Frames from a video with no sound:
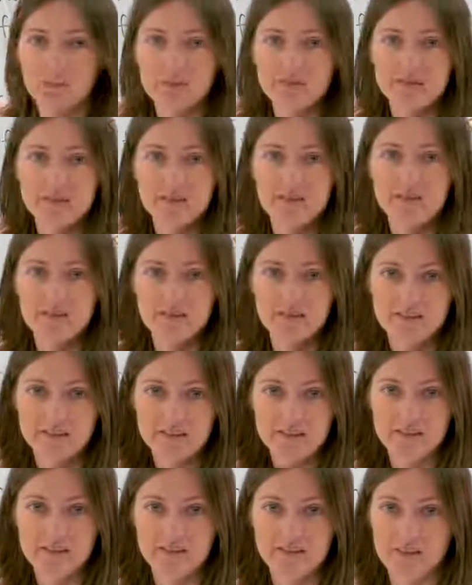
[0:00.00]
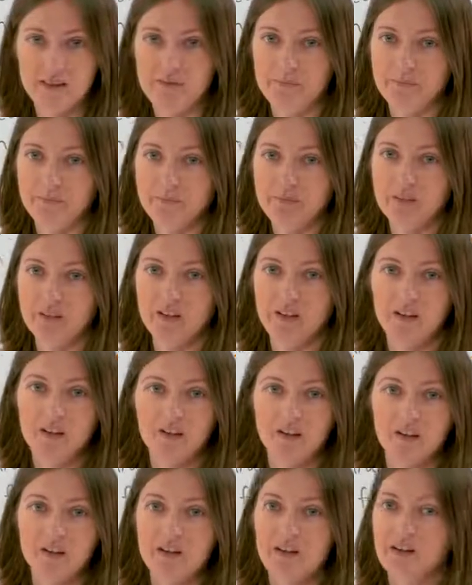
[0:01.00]
British citizen.
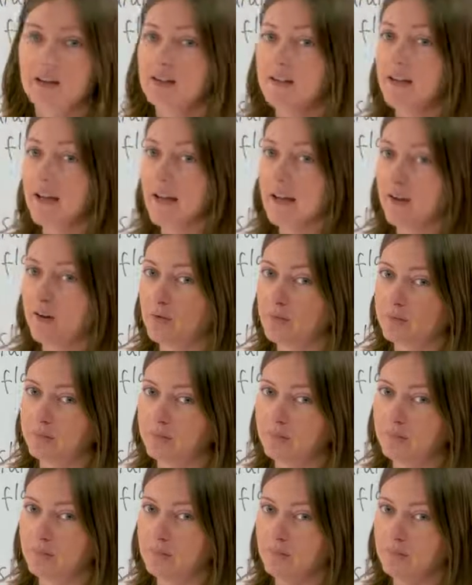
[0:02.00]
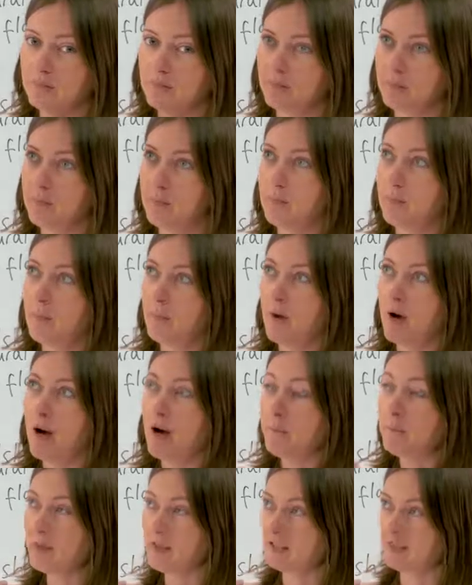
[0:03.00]
Now,
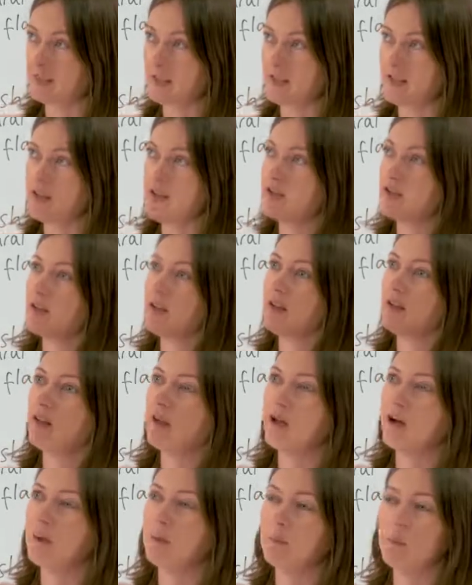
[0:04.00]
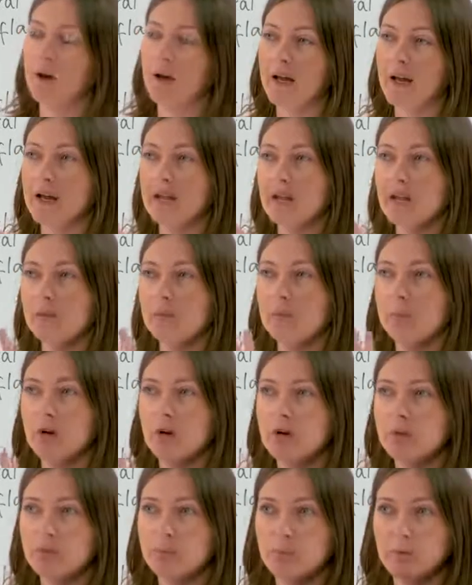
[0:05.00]
I'm English, and my
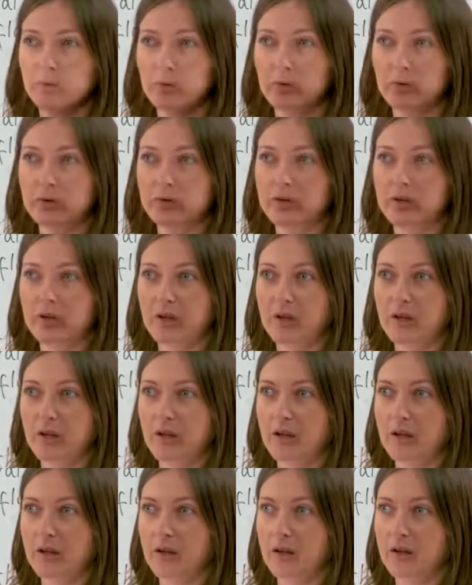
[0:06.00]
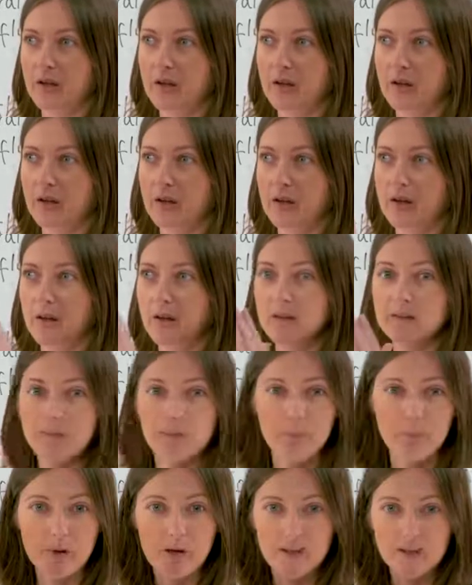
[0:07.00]
passport is
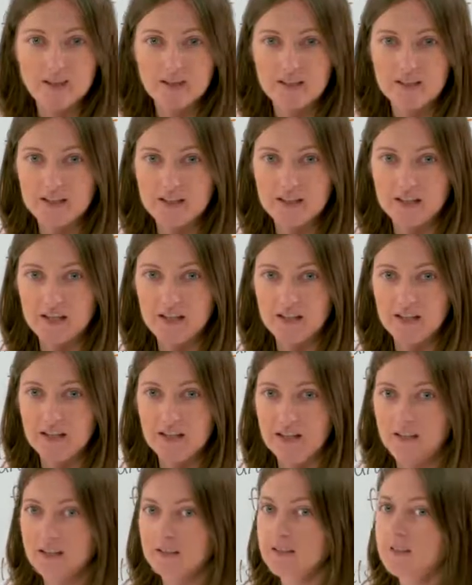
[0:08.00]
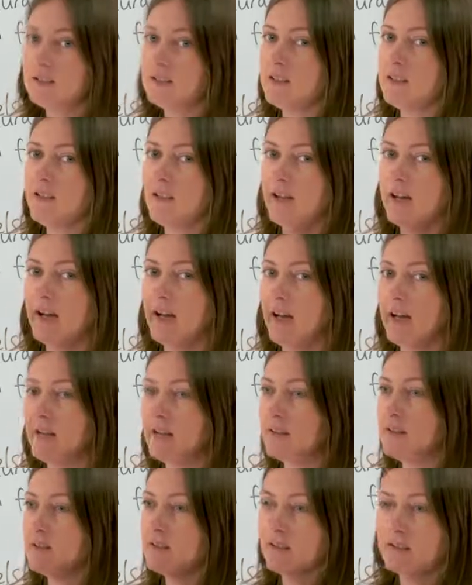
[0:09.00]
a burgundy colour
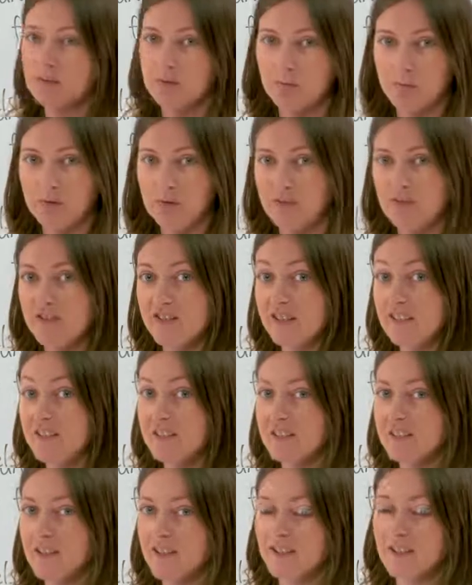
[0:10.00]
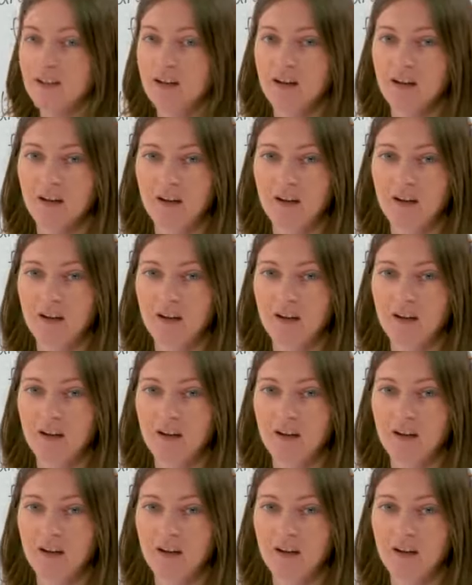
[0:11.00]
and says British citizen.